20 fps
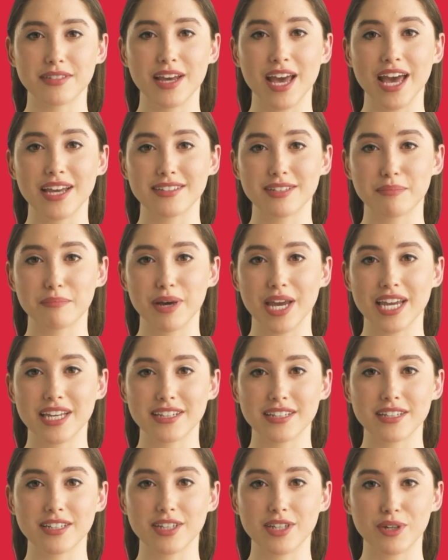At the
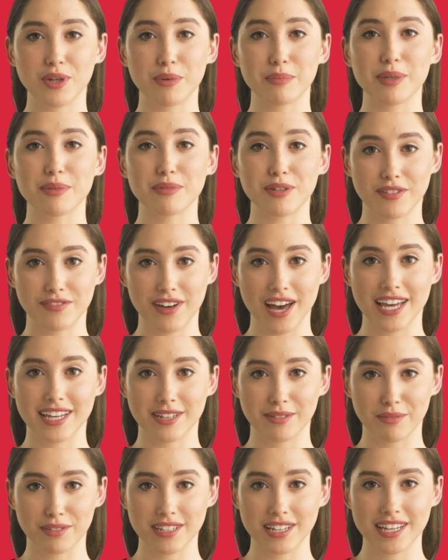bank, you will be
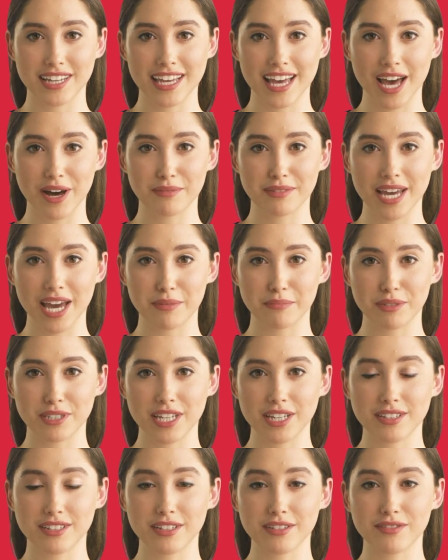provided with an account
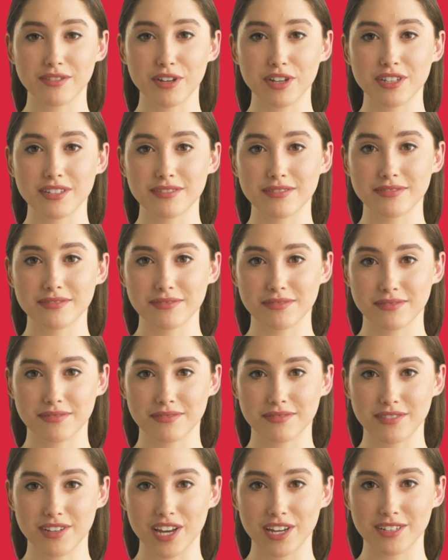application form.
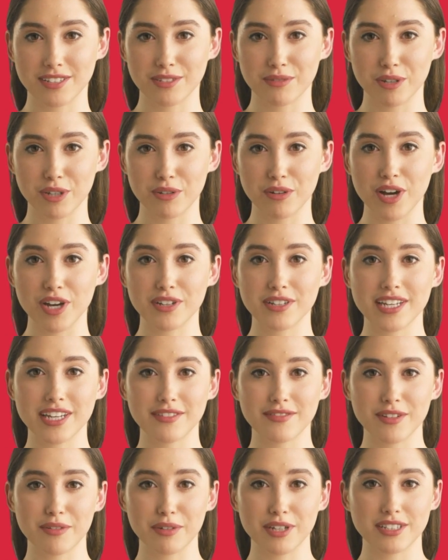Fill in the required
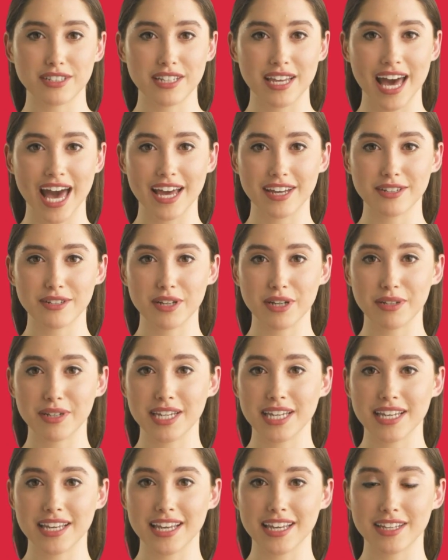information
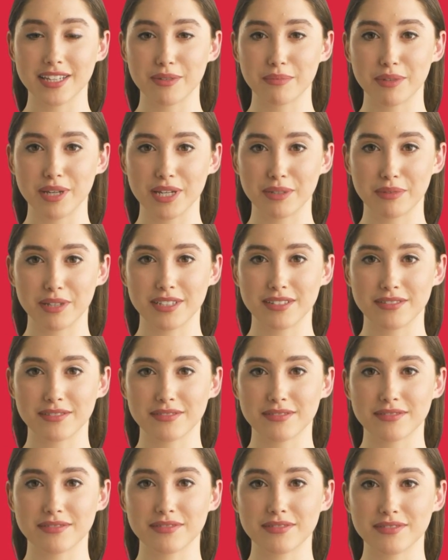accurately and completely.
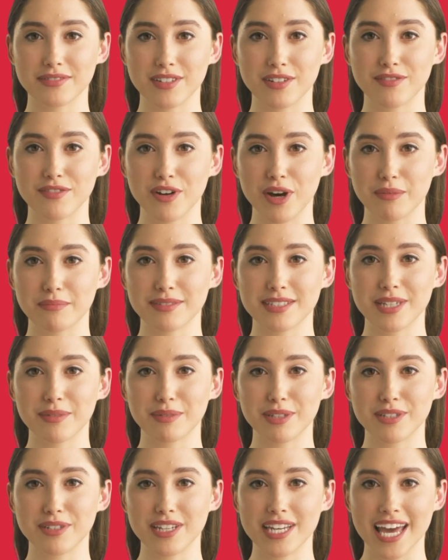The form
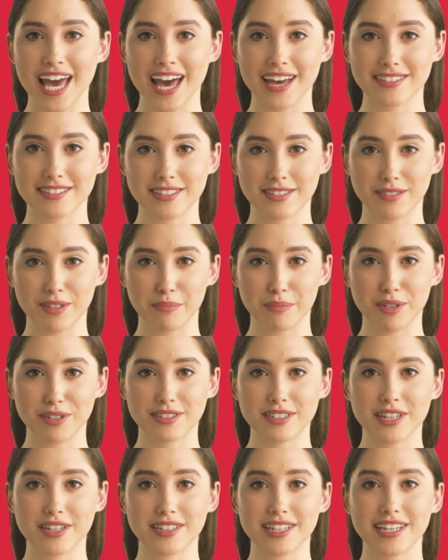typically asks for
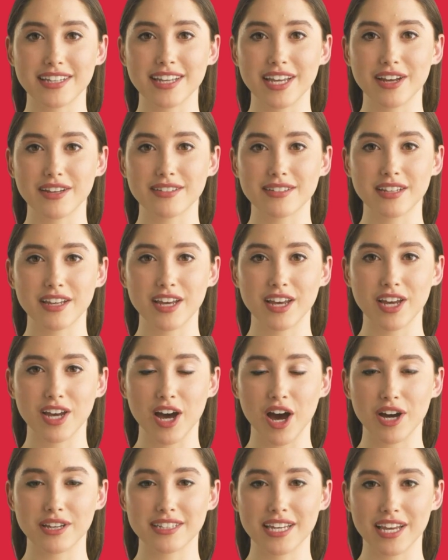personal details,
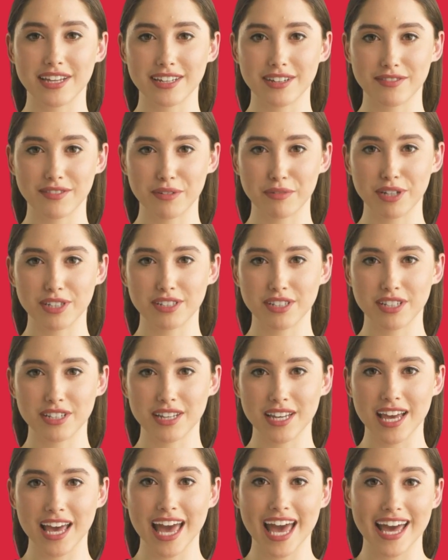contact information,
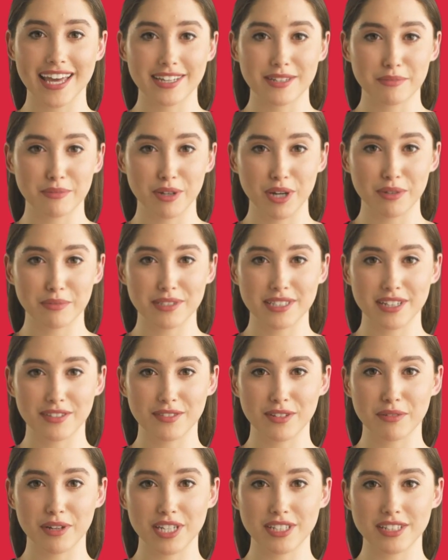and employment
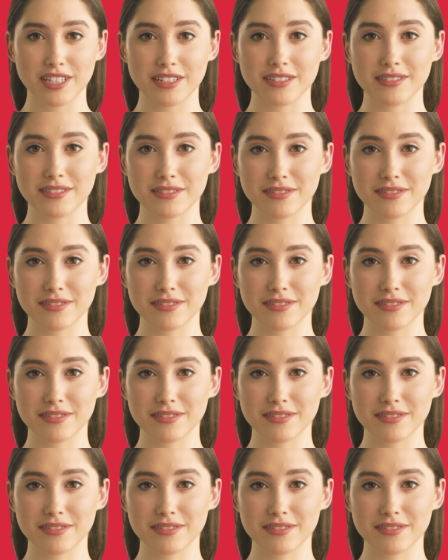information.